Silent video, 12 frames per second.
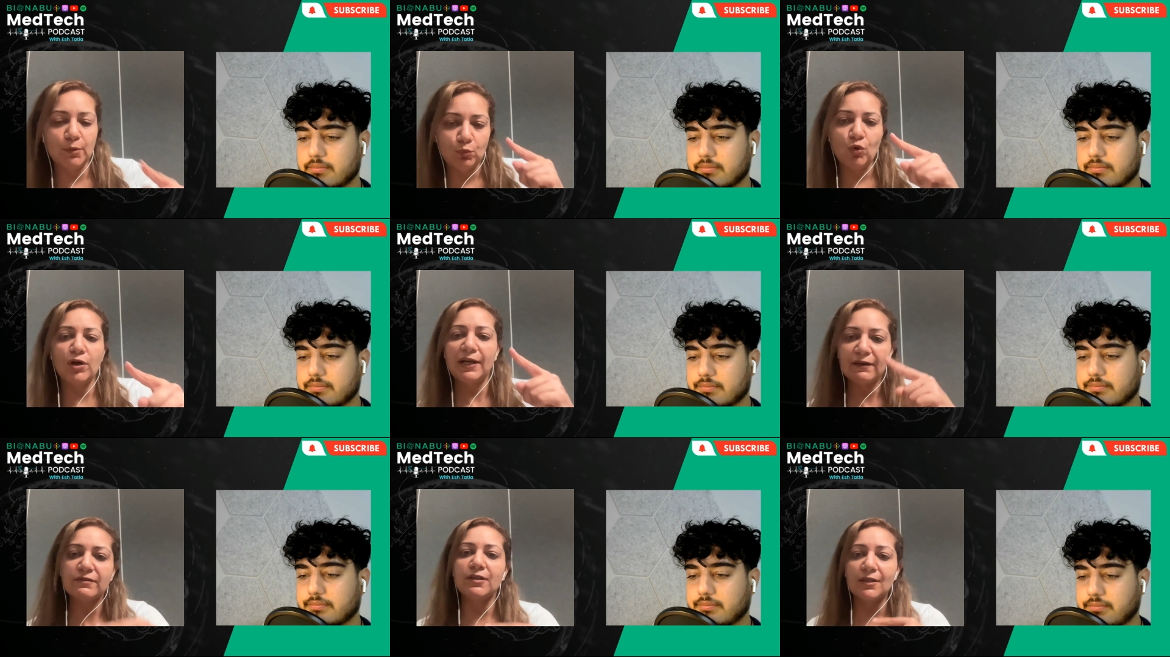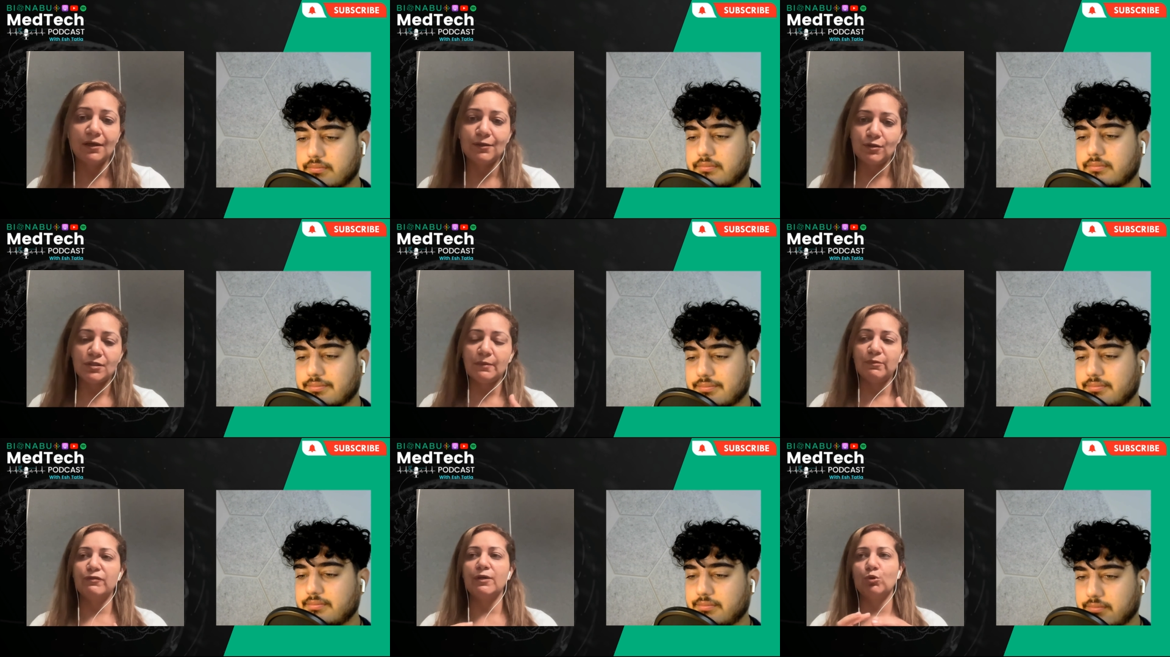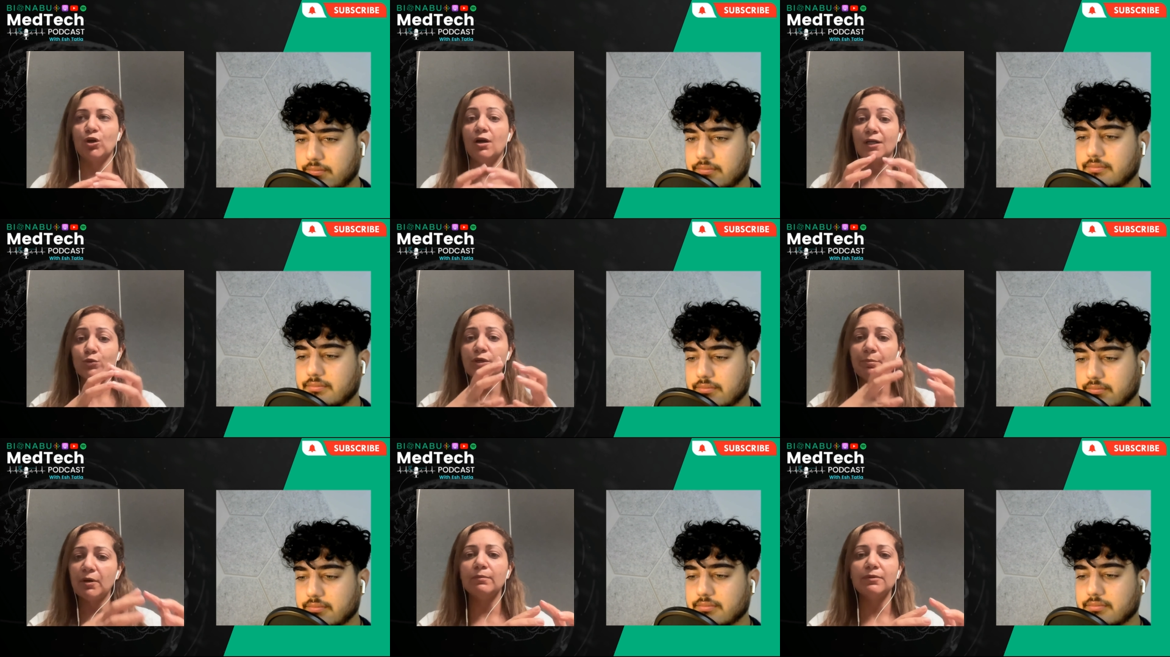Speaker 1: them one after the other. Some of them were hardware
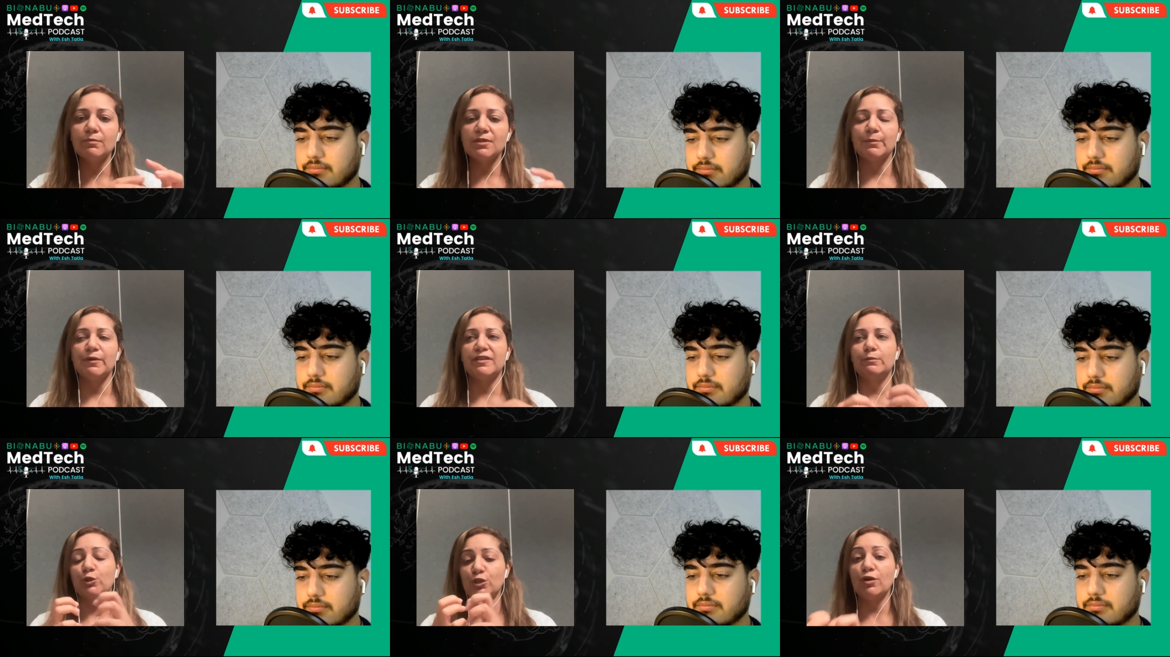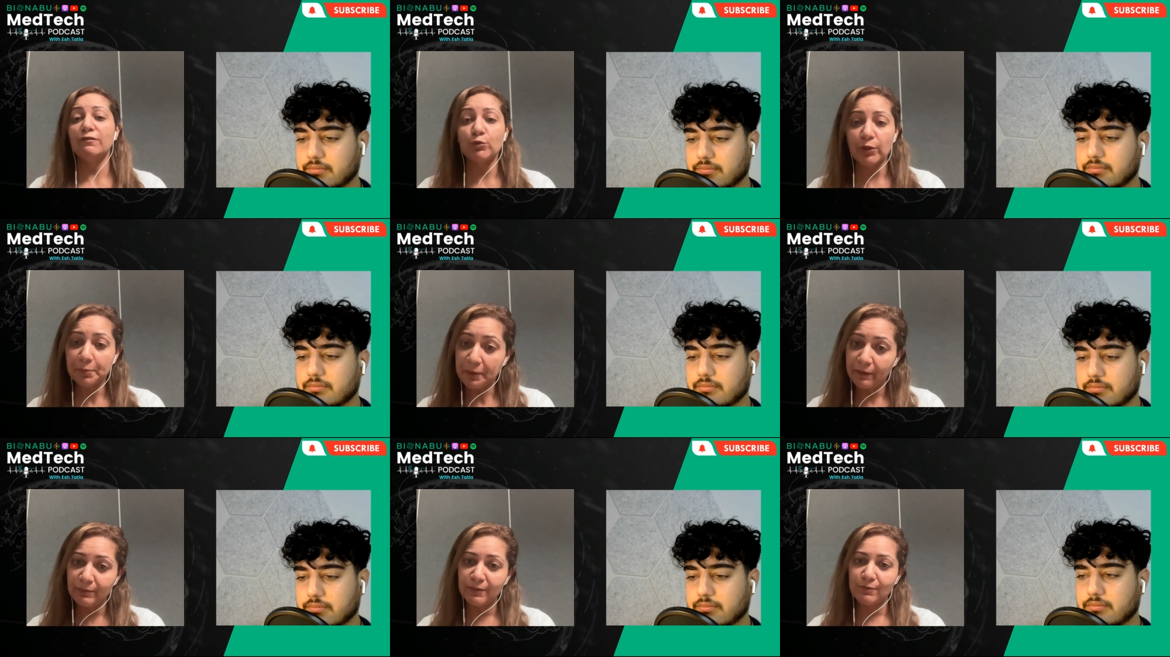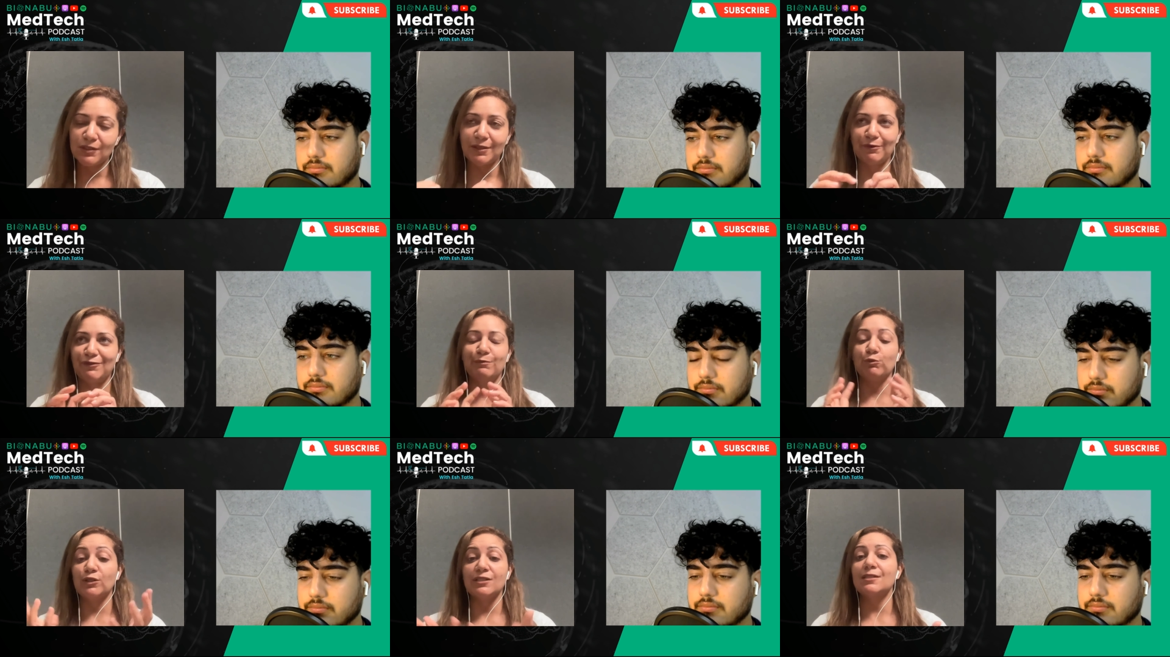problems, some of them were software problems, some of them
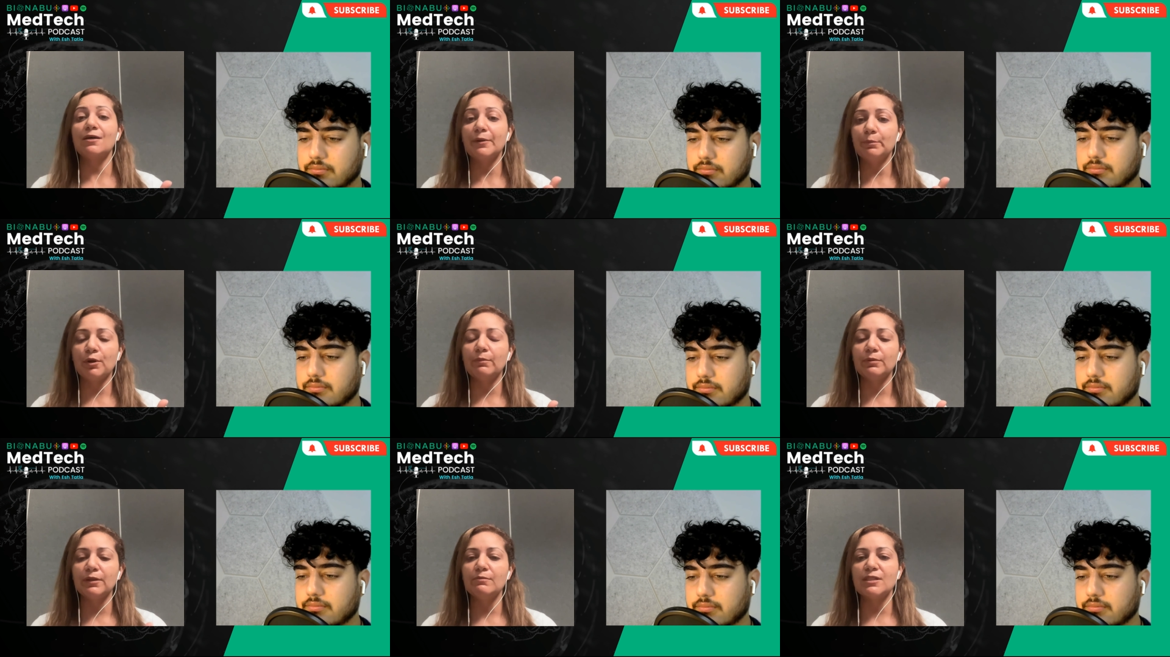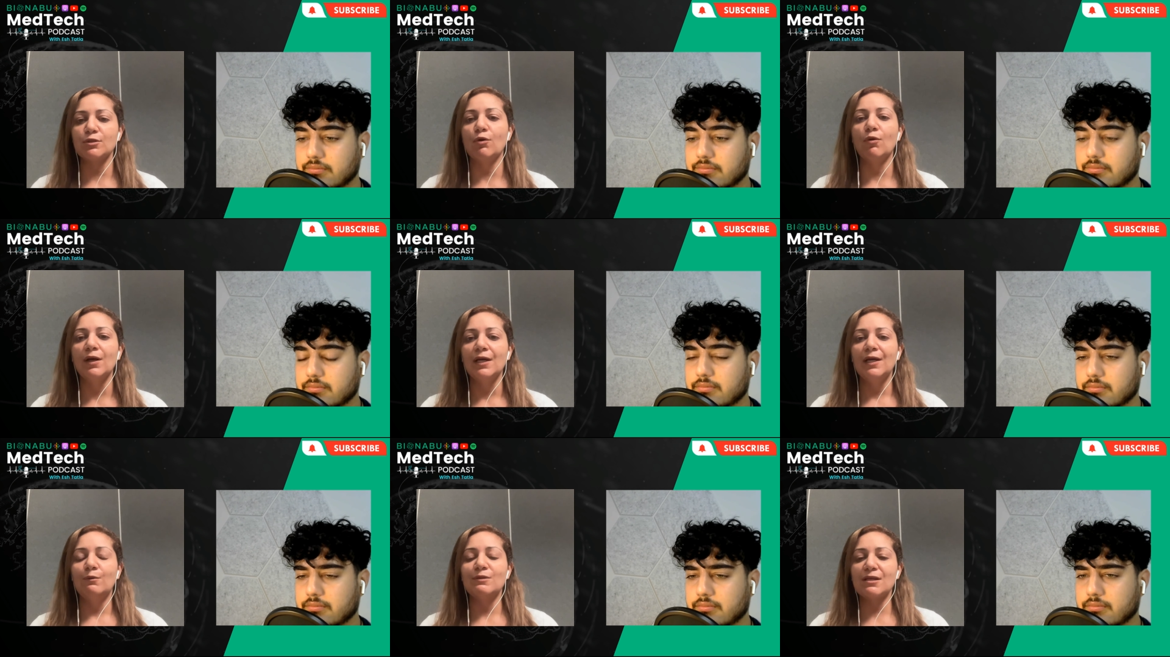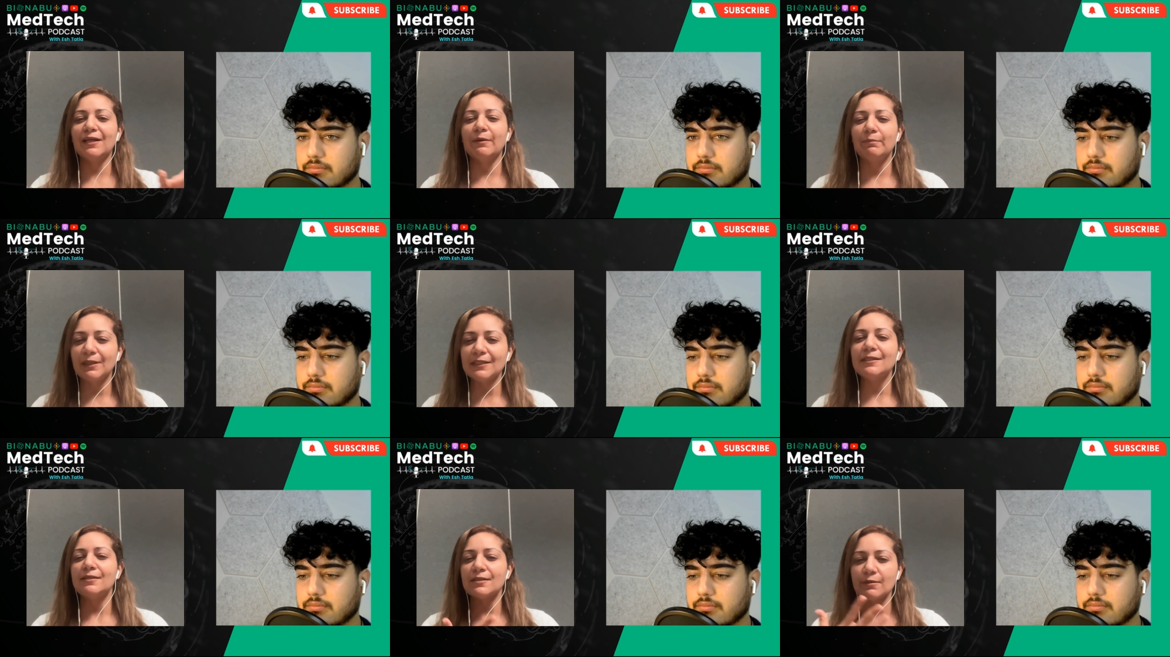were design problems. So it was like a
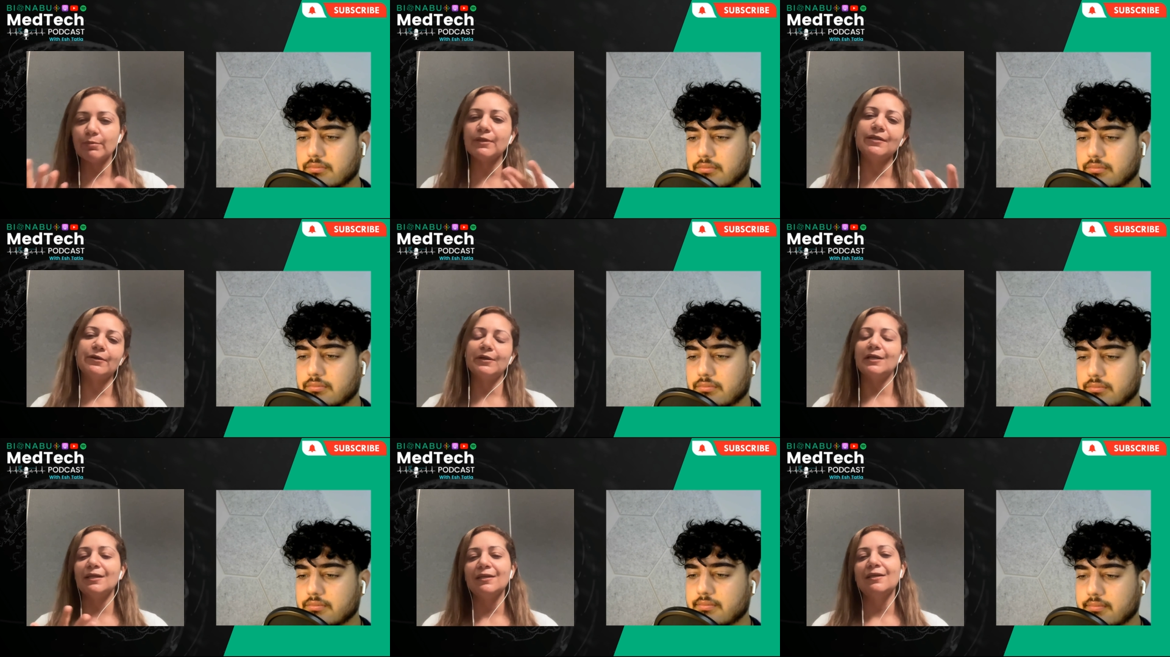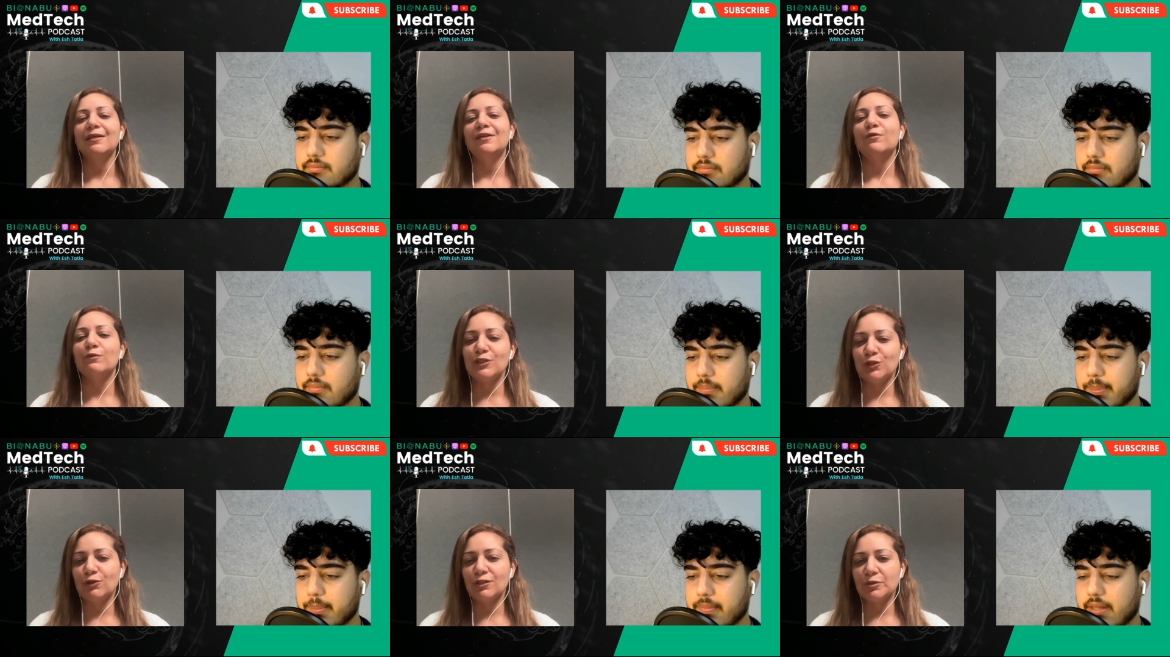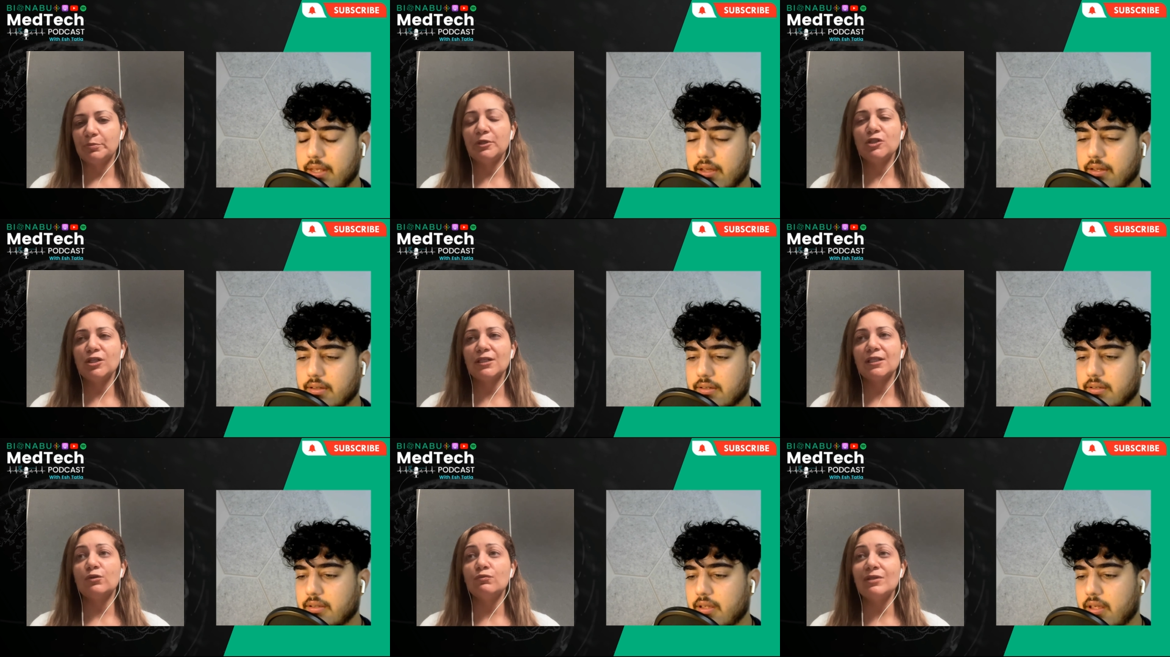multidisciplinary research project, yeah.